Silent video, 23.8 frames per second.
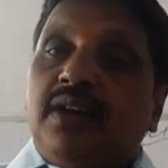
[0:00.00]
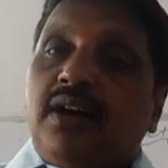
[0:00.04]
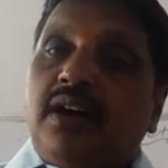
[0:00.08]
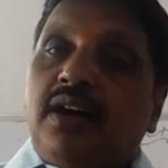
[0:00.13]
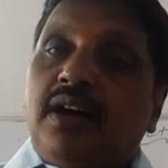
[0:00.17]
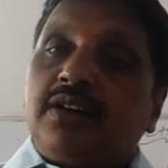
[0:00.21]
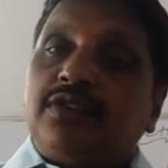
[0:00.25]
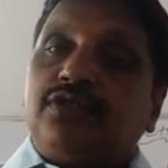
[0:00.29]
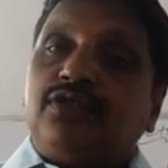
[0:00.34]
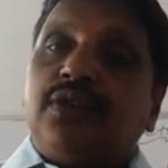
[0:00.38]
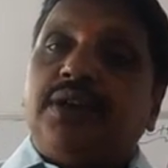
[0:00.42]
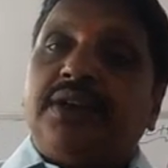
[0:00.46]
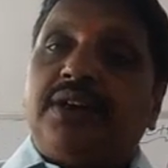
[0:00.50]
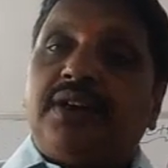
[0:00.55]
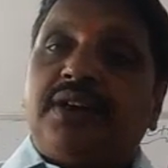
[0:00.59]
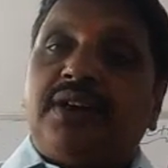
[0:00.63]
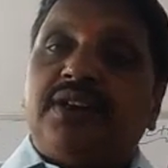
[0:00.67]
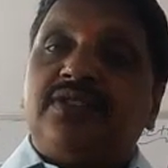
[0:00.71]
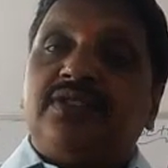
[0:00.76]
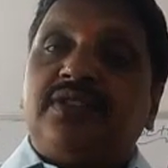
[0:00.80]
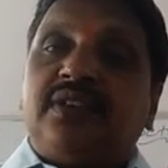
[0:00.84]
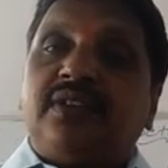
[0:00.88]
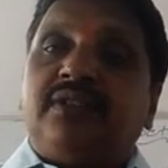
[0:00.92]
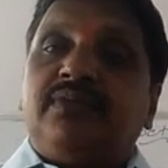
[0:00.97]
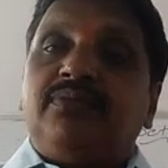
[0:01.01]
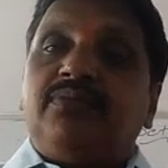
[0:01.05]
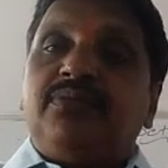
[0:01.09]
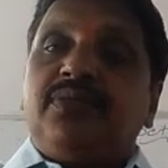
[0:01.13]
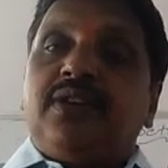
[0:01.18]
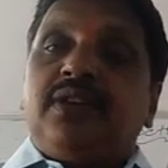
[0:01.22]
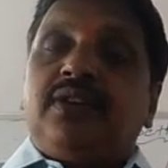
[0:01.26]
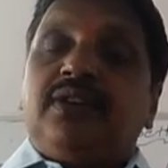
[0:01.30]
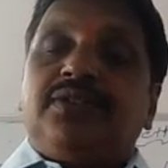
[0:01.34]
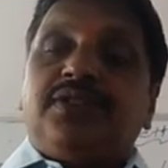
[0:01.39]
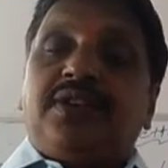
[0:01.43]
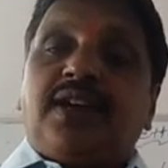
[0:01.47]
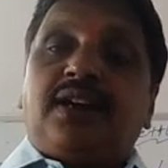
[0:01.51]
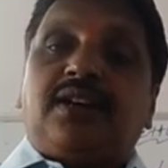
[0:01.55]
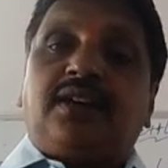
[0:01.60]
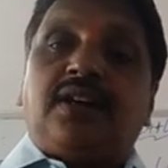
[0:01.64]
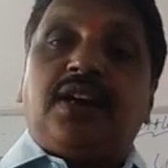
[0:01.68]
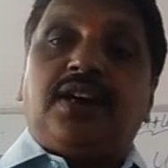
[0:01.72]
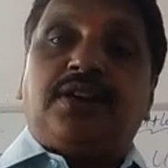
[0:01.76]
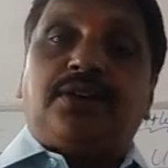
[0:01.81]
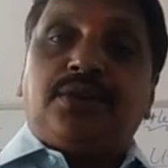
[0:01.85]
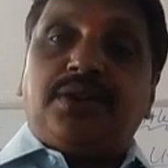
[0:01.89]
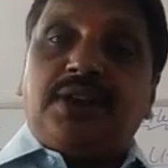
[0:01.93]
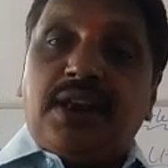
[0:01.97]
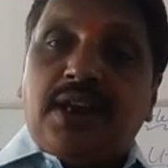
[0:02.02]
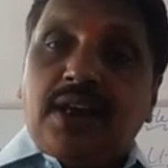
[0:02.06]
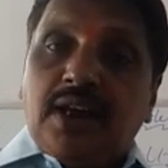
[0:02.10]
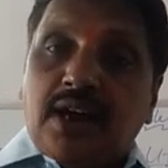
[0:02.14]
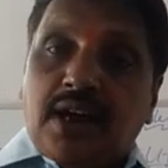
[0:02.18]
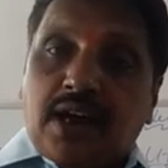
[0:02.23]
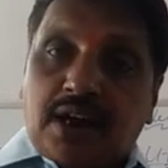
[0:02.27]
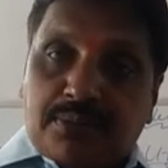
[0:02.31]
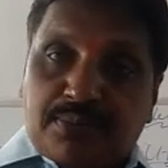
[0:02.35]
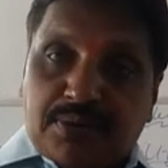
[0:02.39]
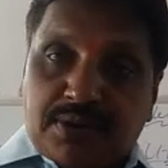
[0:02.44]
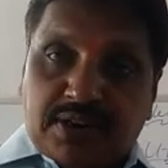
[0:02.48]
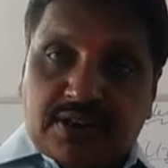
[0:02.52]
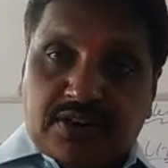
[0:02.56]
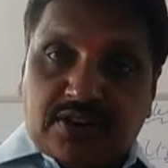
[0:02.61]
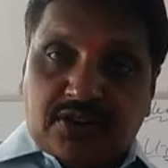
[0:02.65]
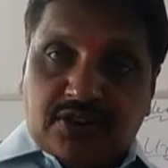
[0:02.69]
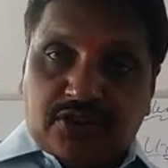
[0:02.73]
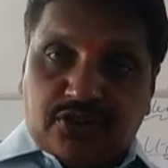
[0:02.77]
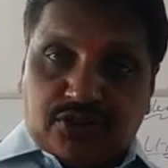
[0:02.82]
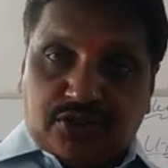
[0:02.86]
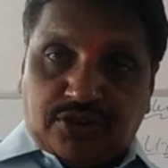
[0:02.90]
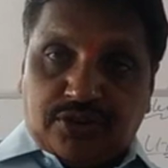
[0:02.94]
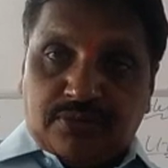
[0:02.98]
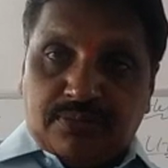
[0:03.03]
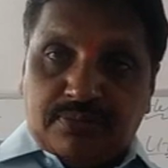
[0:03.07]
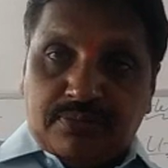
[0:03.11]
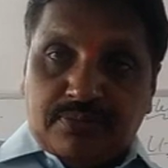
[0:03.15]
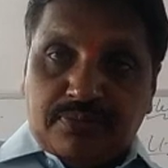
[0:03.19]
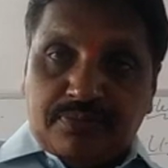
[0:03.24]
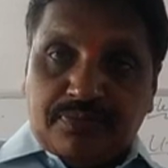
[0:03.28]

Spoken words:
also increasing. That led to the urbanization.